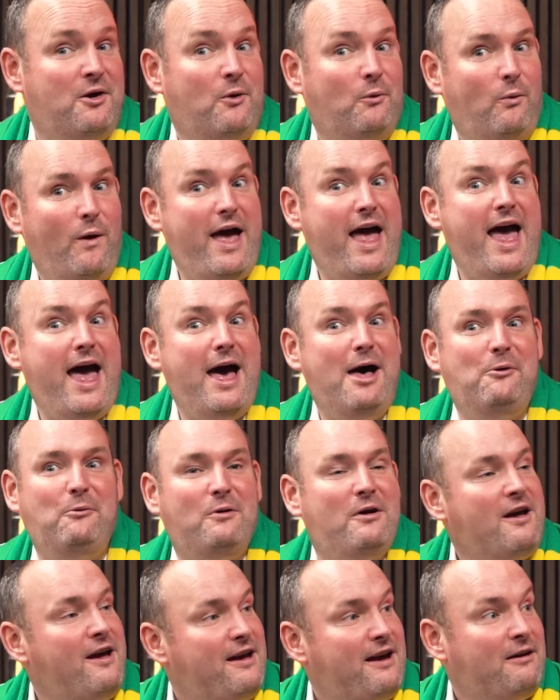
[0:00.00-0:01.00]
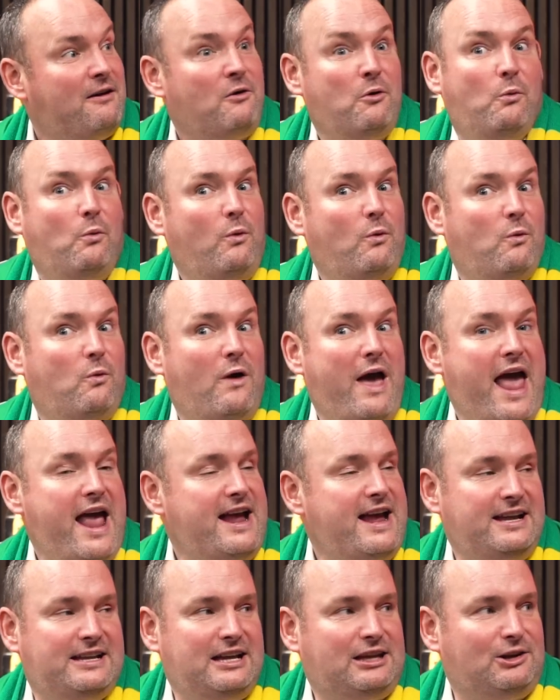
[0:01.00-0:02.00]
Well,
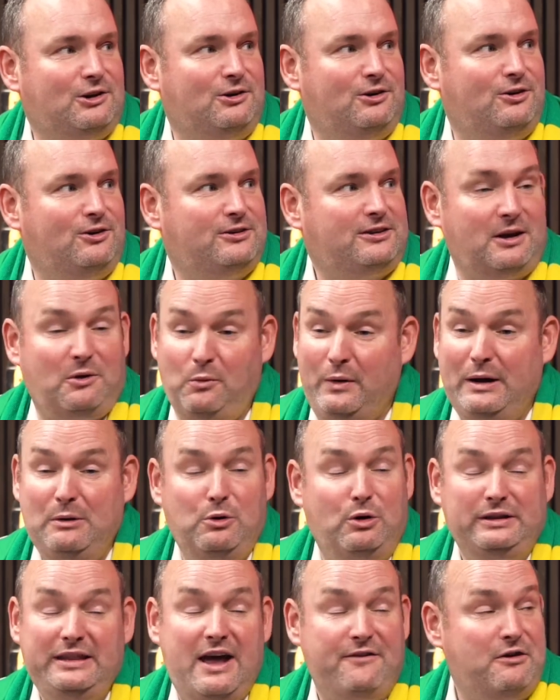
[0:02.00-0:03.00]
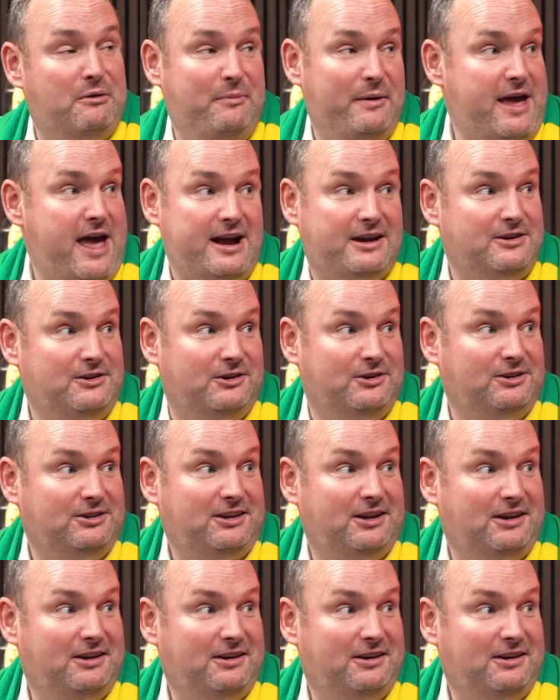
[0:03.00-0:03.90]
hated, adored, we will never be ignored. Yeah.